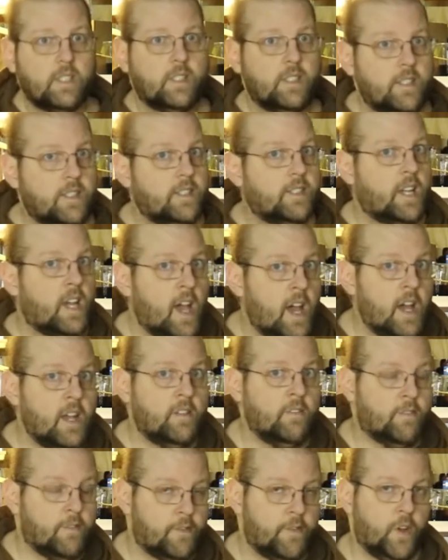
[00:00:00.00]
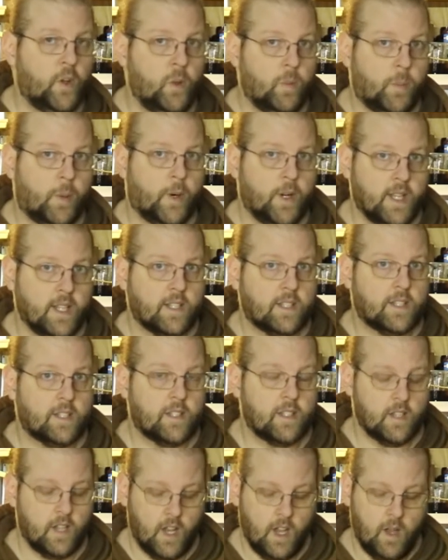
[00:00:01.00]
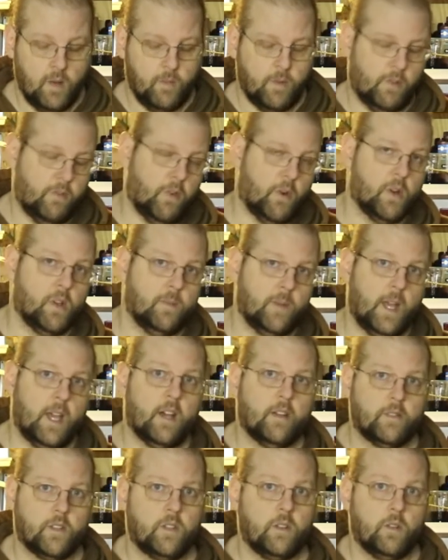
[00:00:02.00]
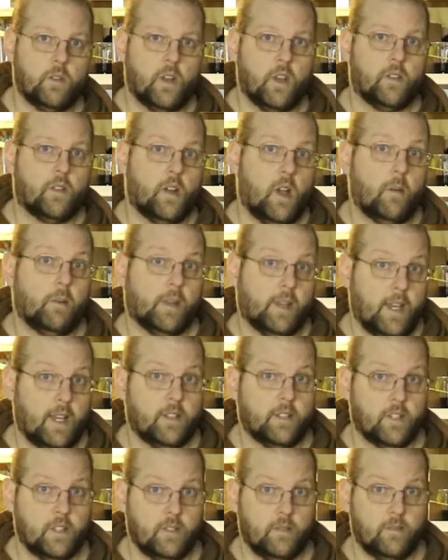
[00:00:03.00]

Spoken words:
10 full prints before you may have to do another application.